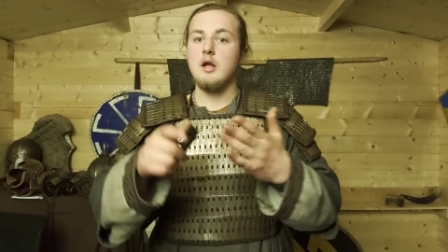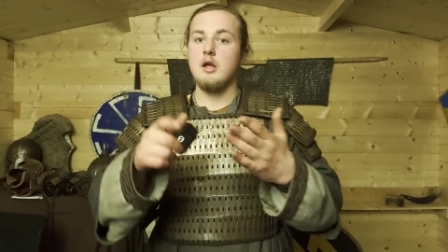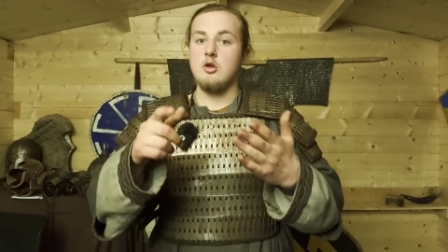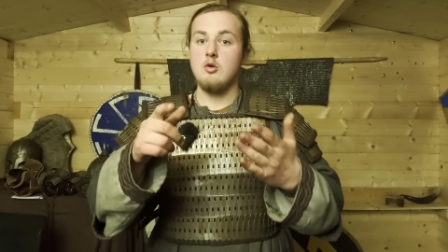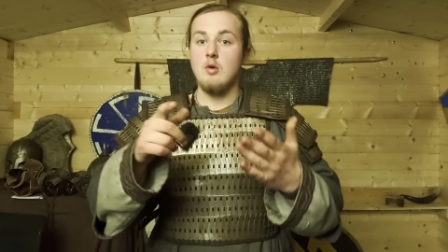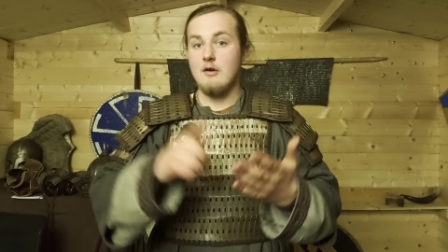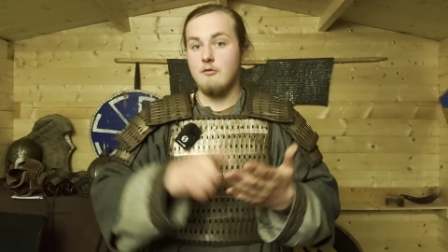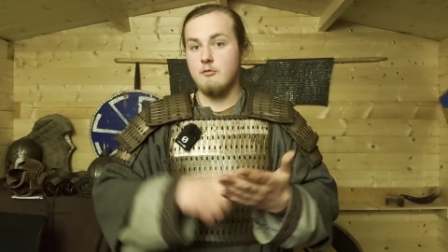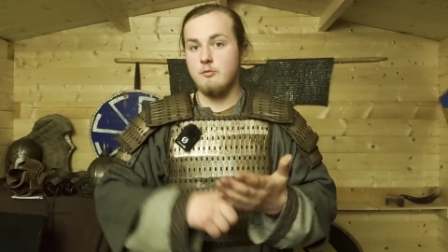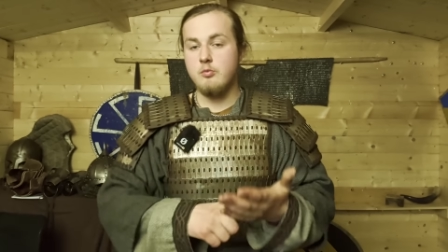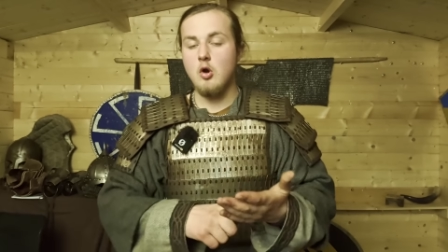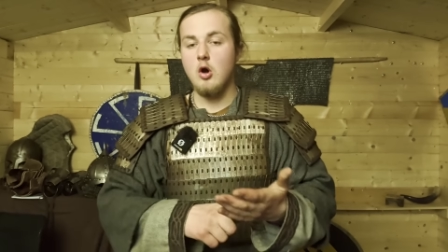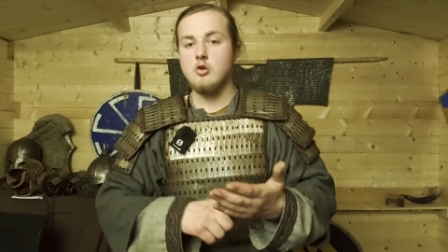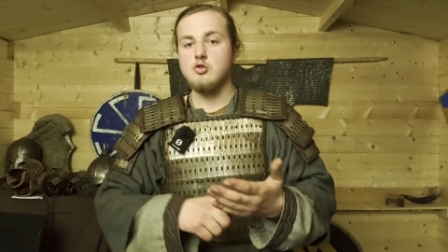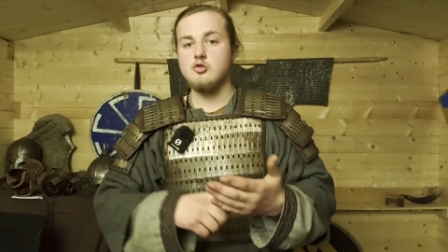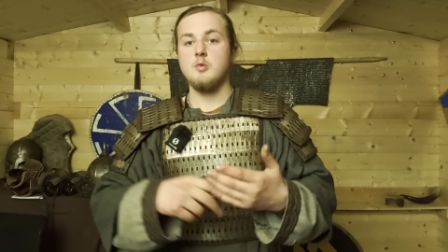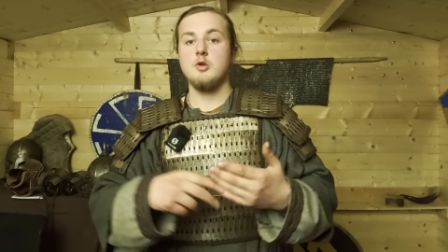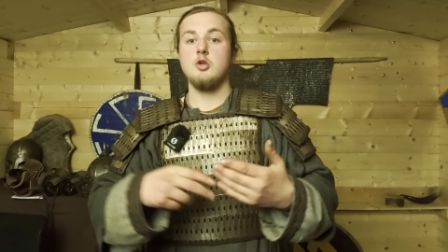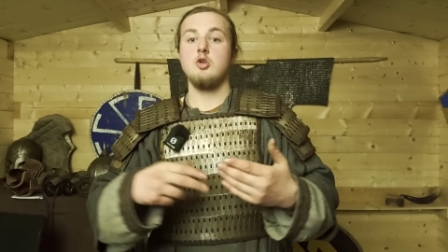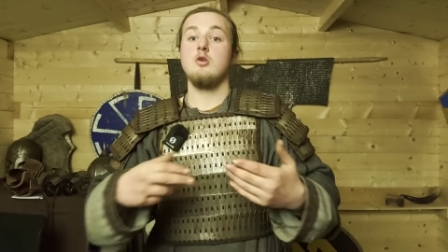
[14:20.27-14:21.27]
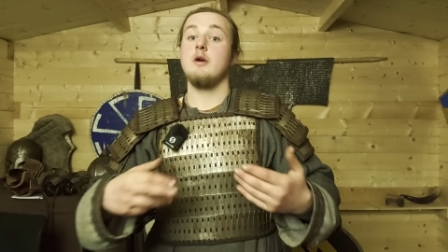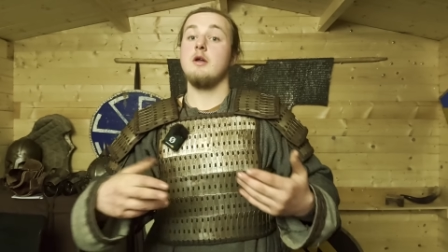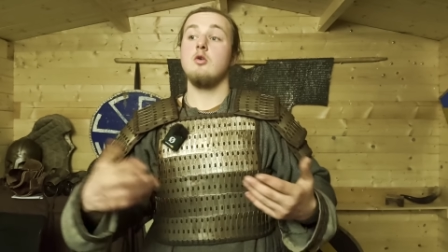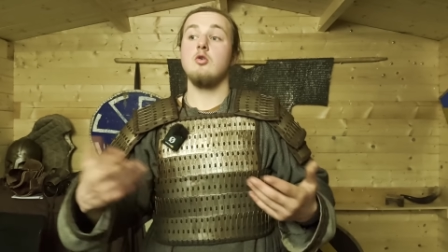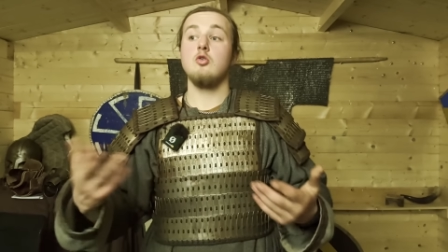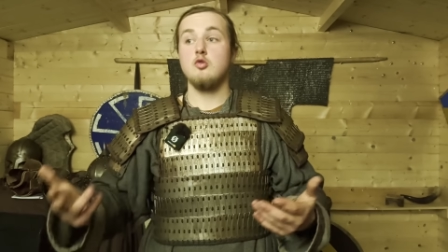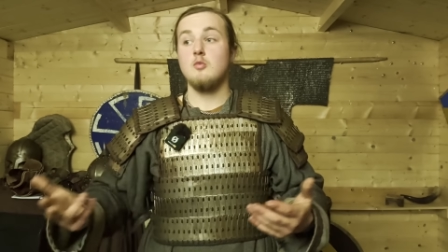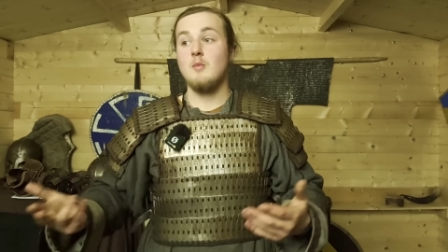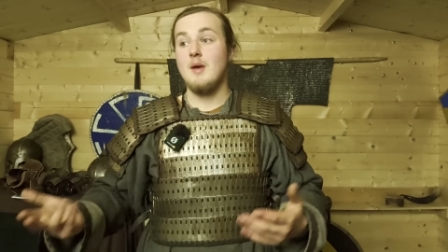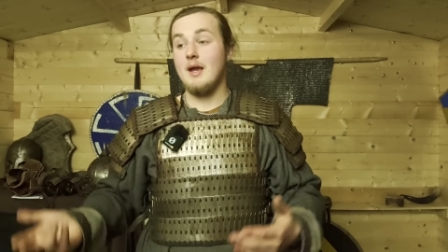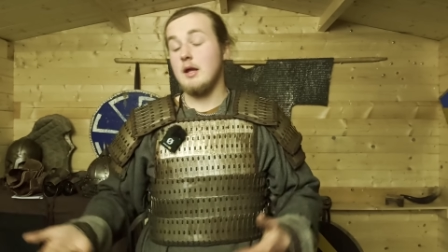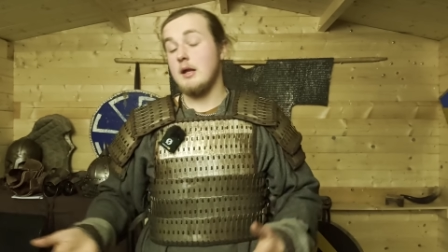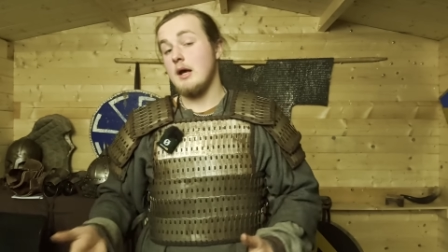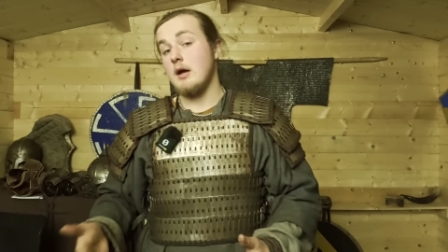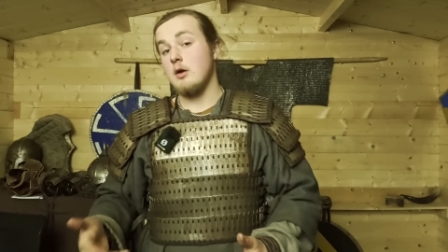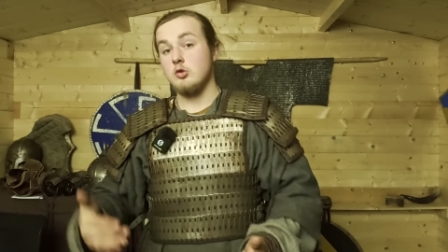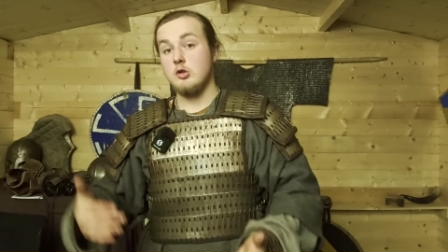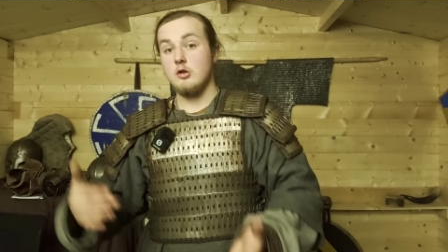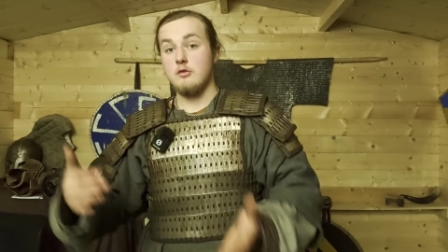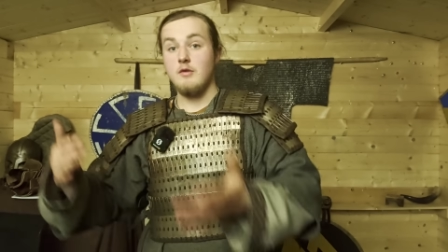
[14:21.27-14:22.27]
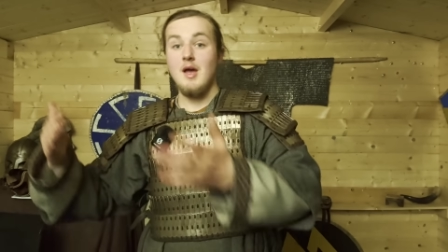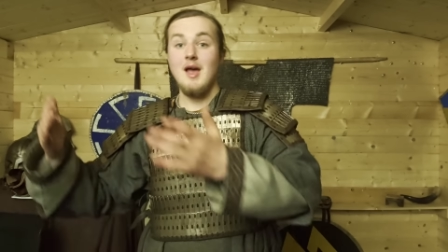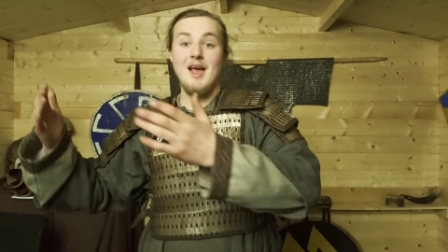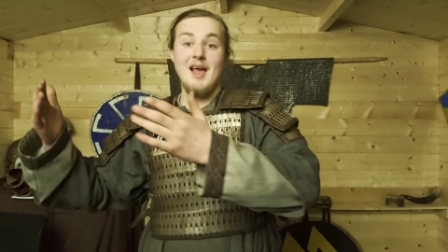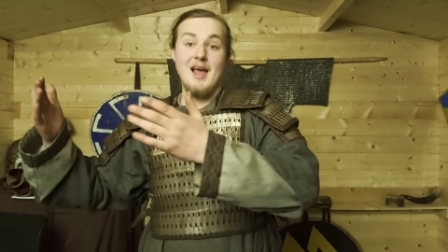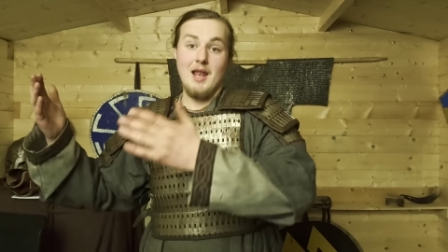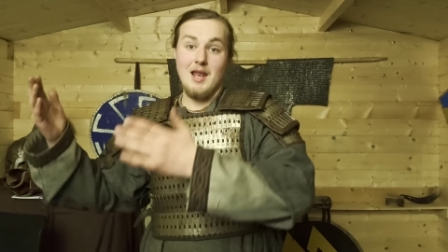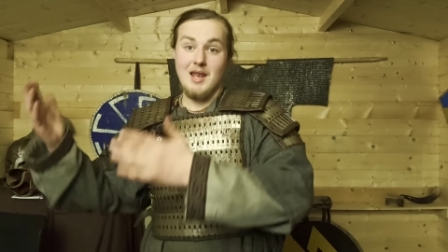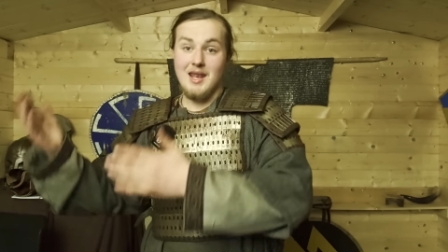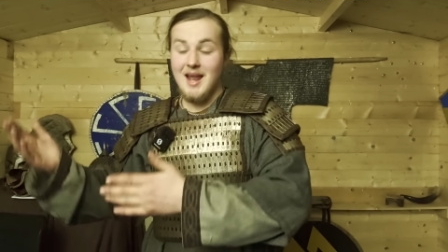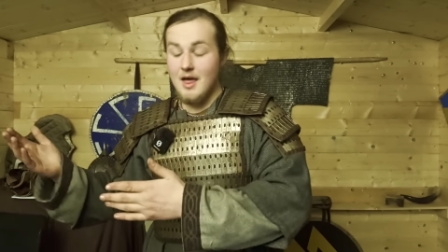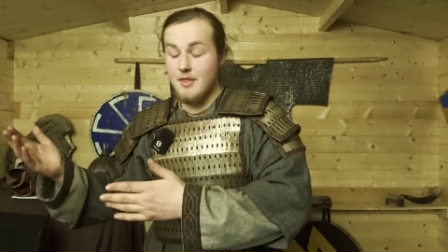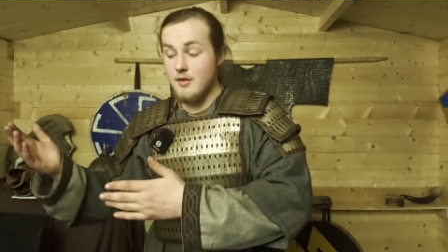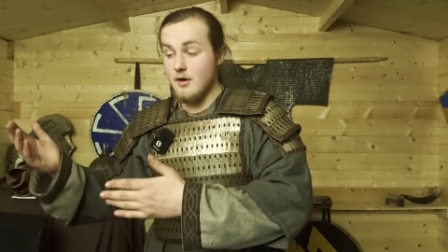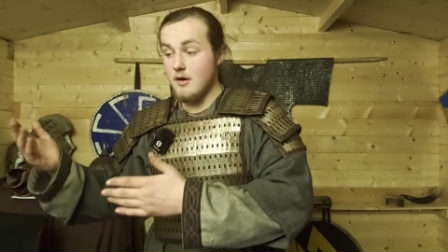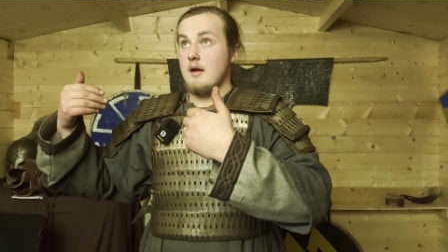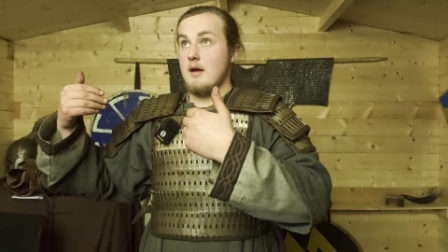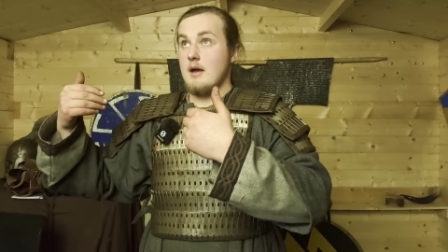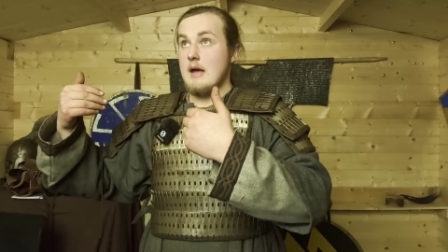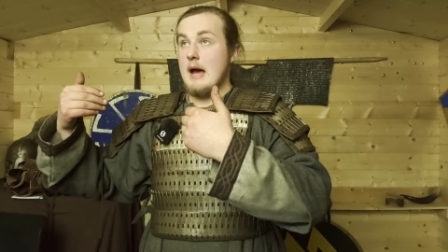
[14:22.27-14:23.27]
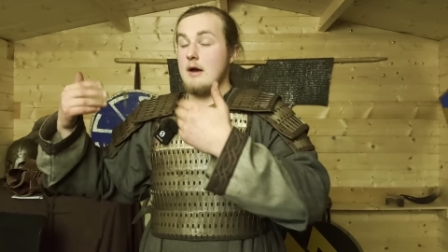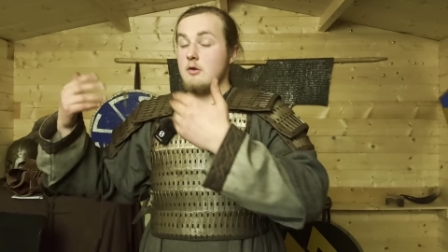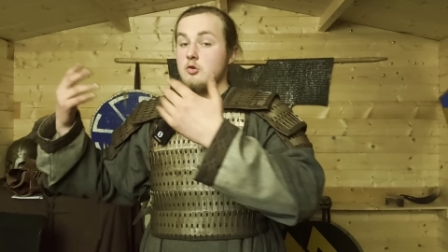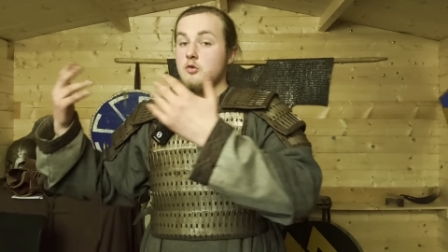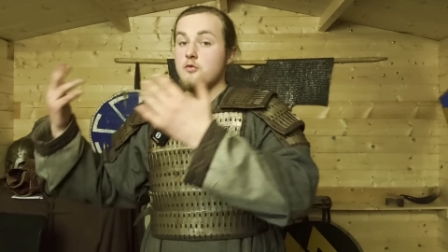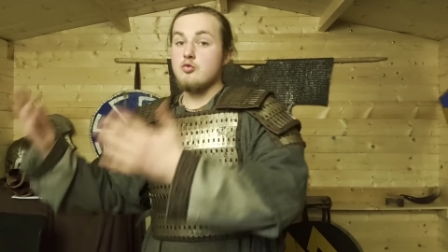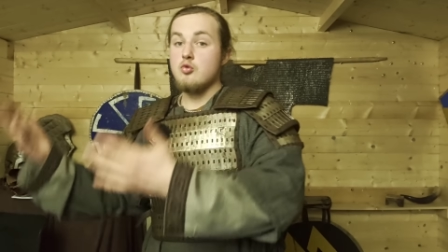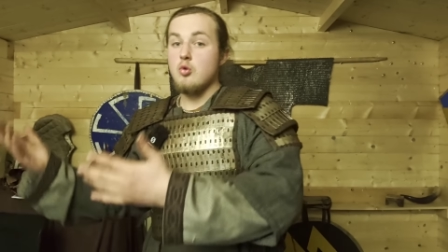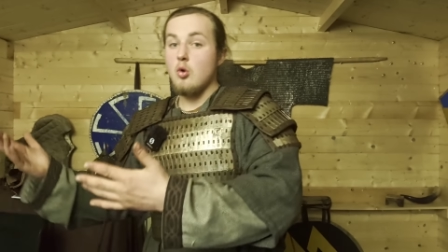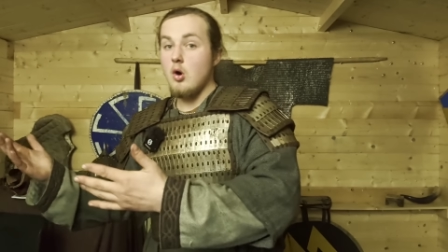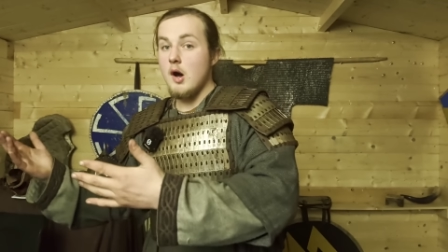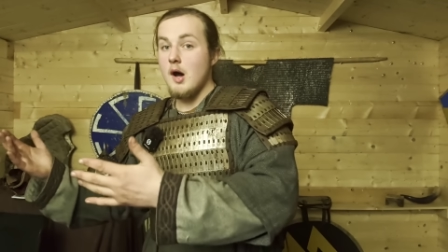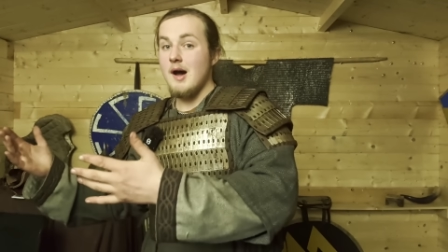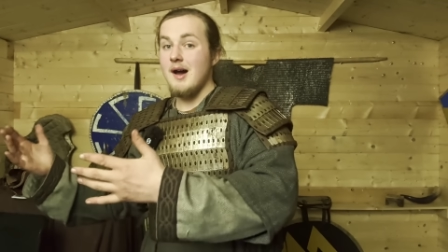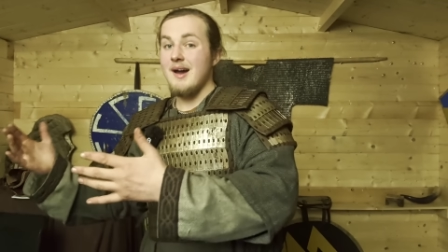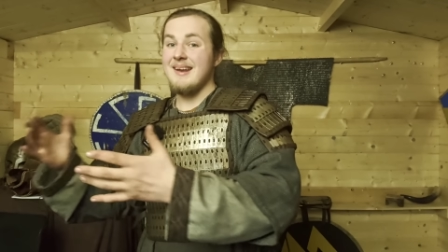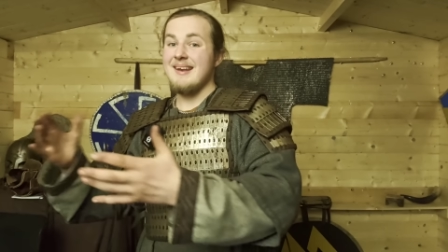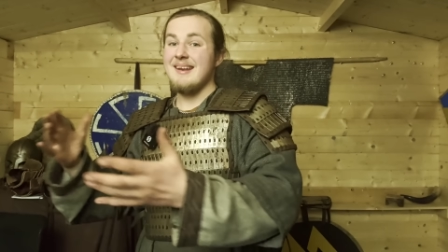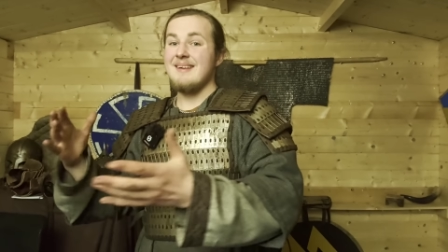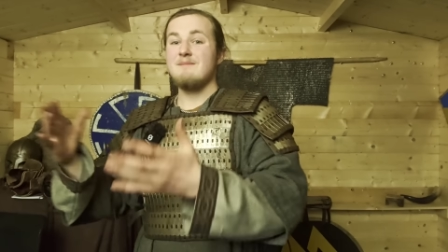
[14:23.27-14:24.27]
you have bronze, but you can also make it out of leather, out of rawhide.